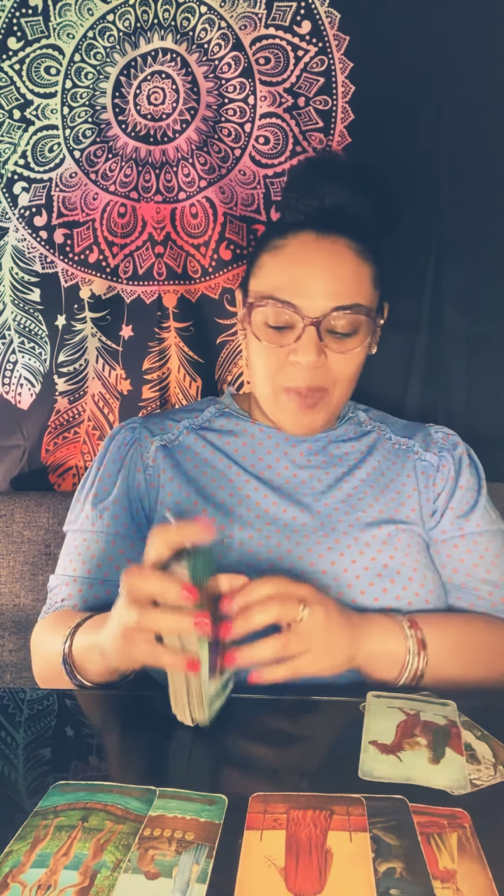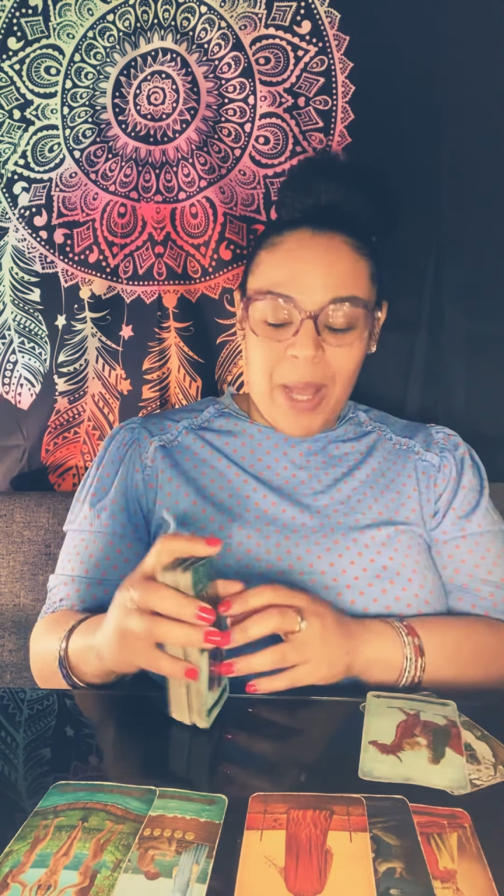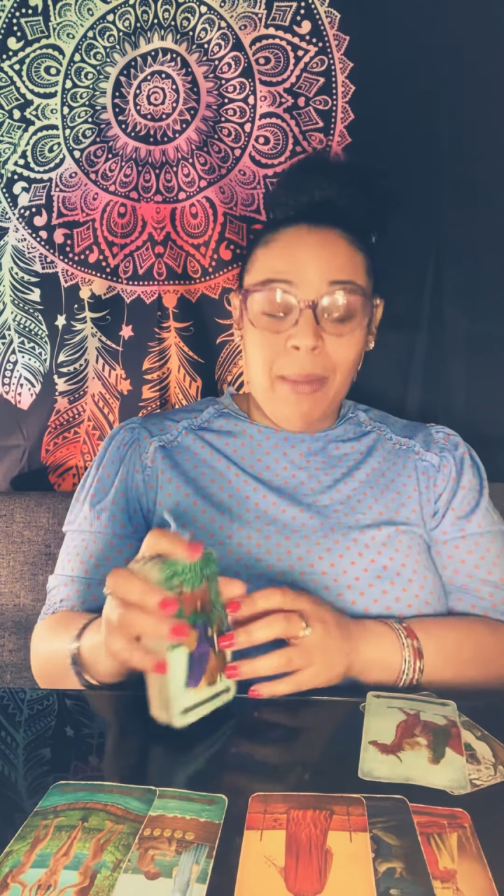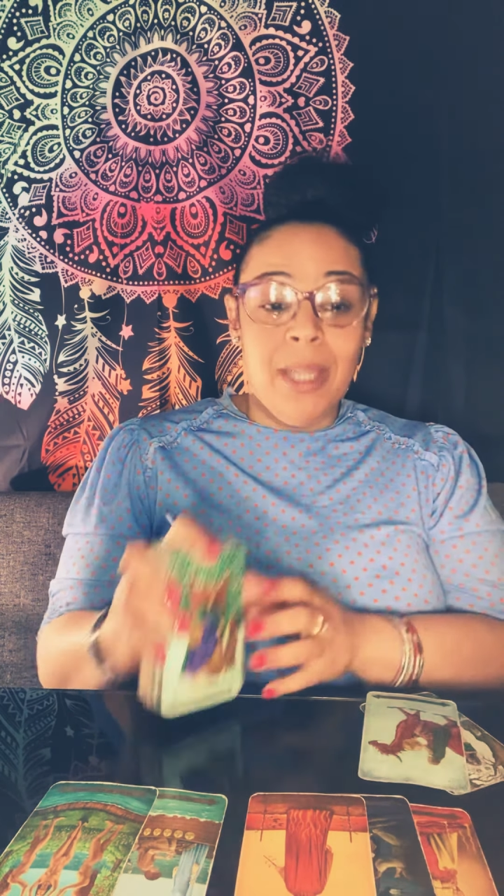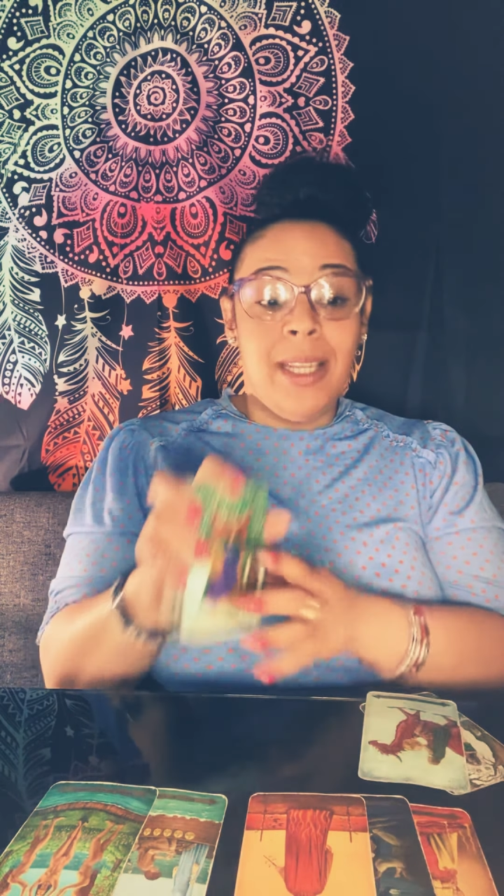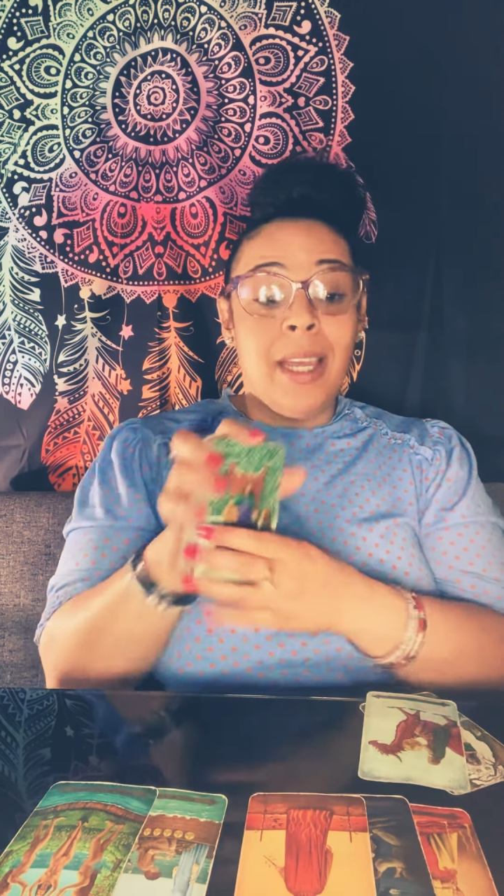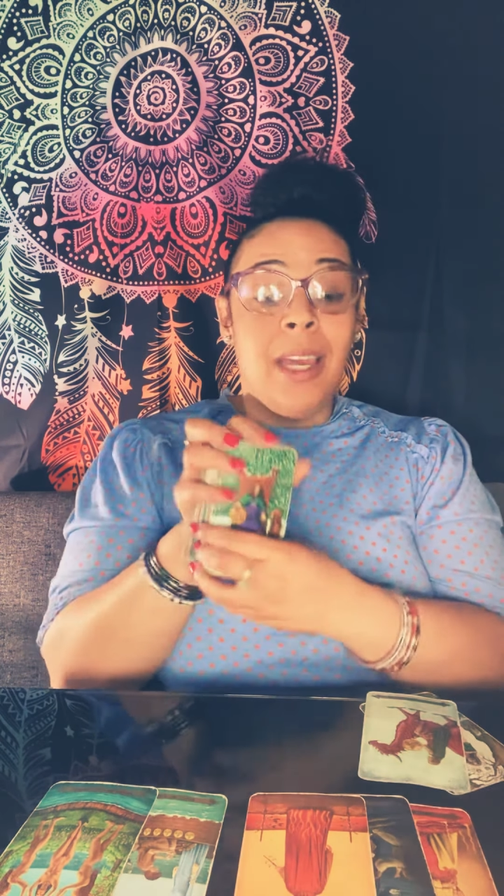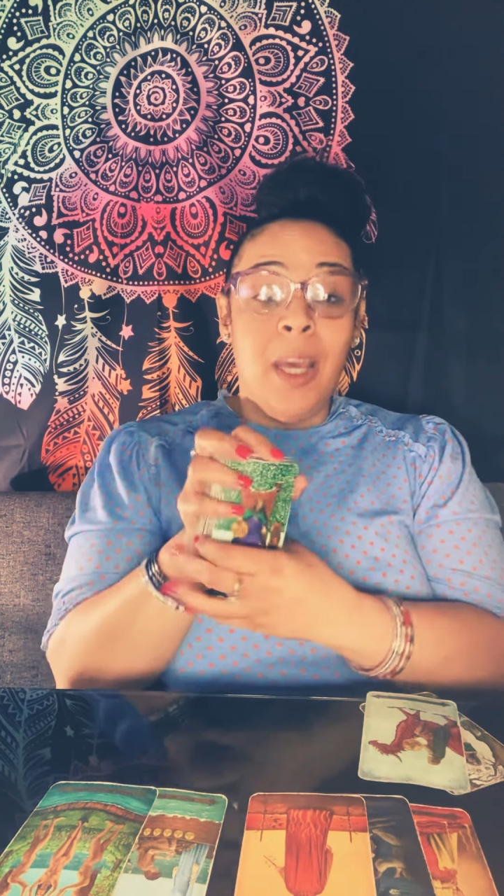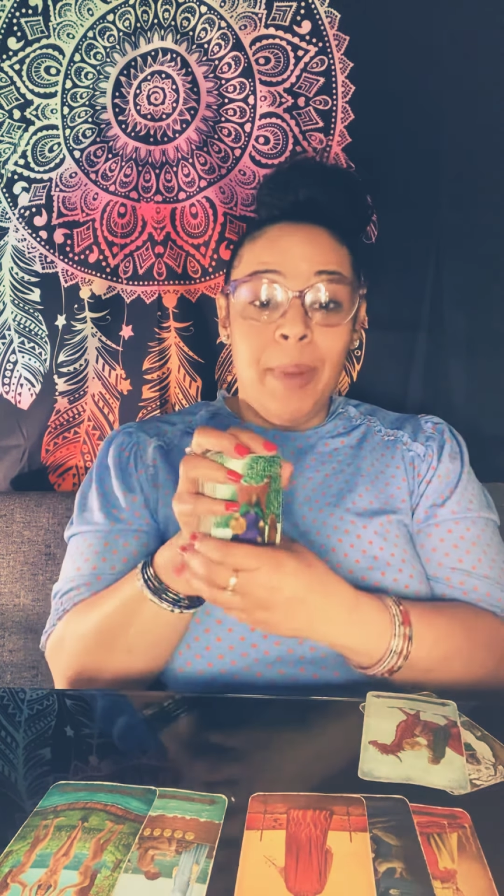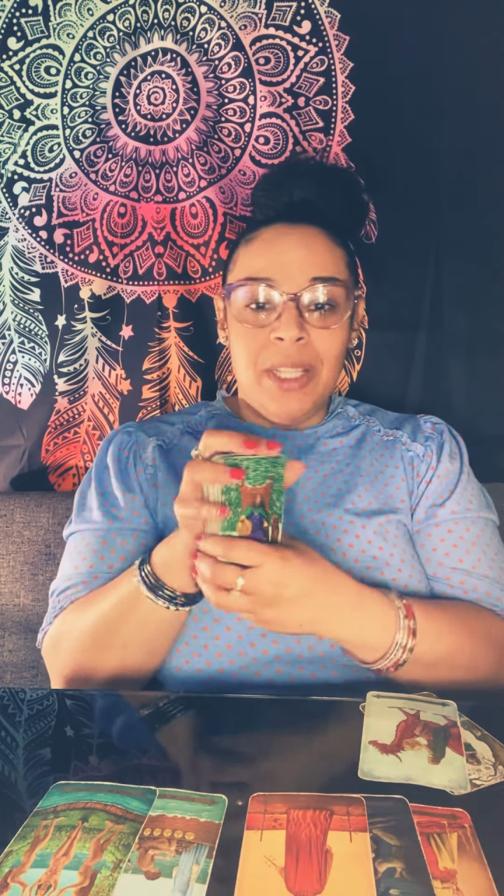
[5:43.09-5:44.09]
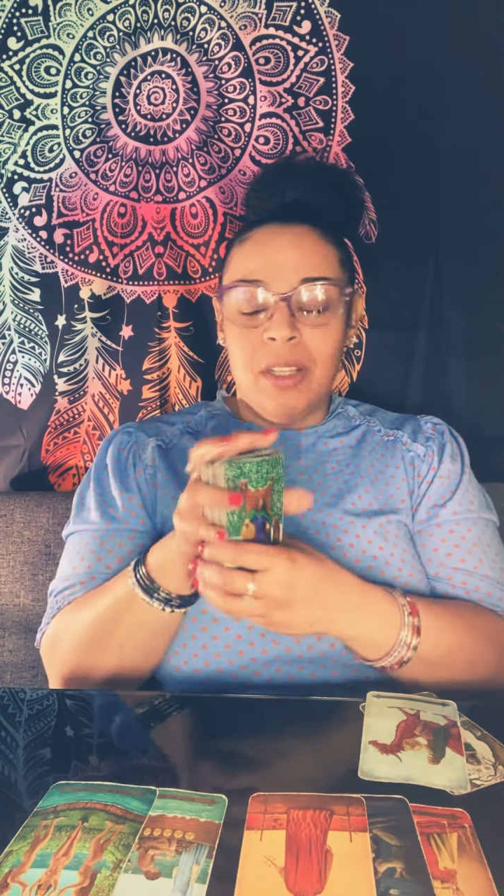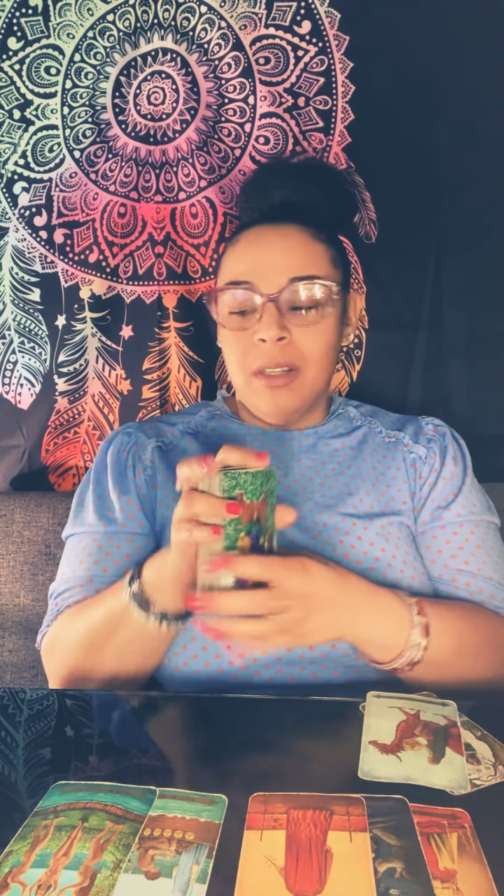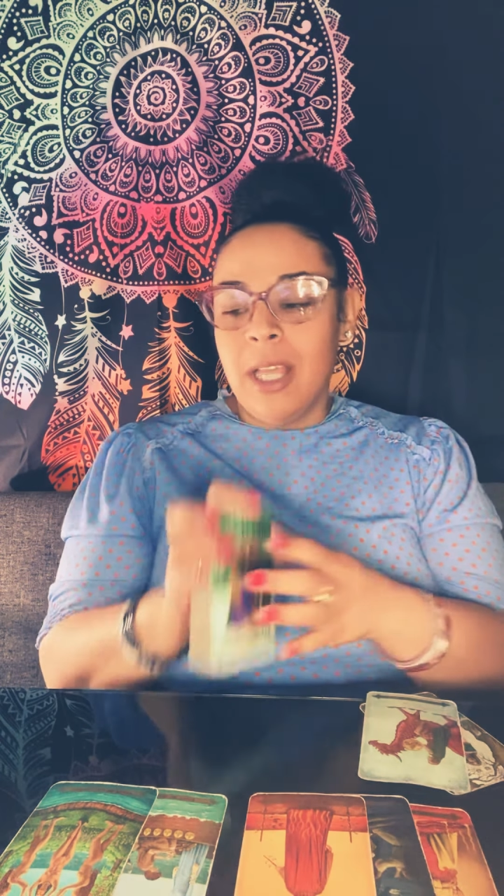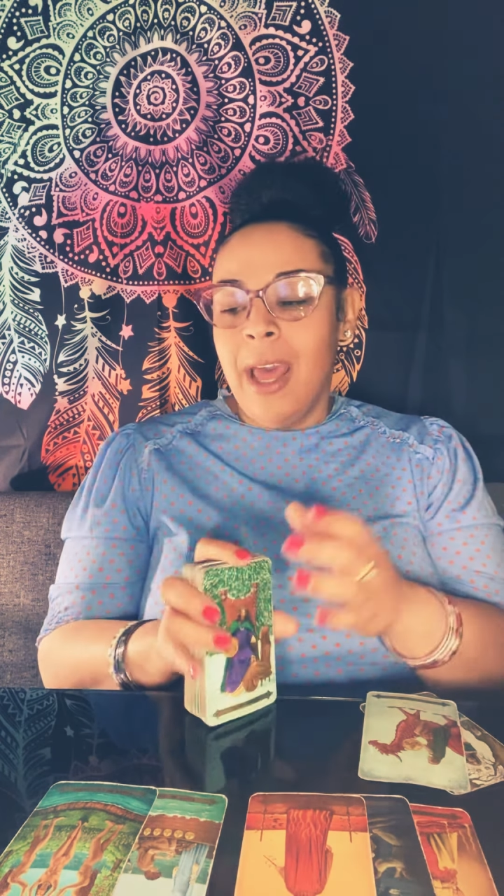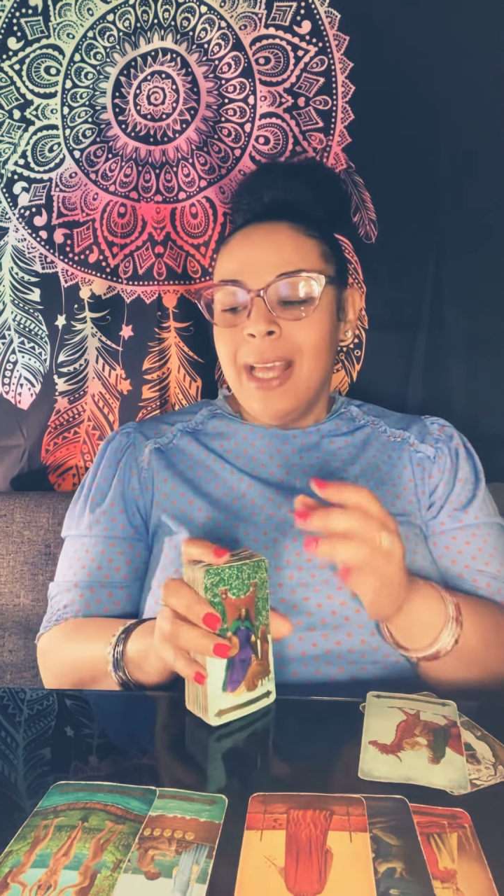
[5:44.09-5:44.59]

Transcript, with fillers: Bottom of the deck, King of Pentacles.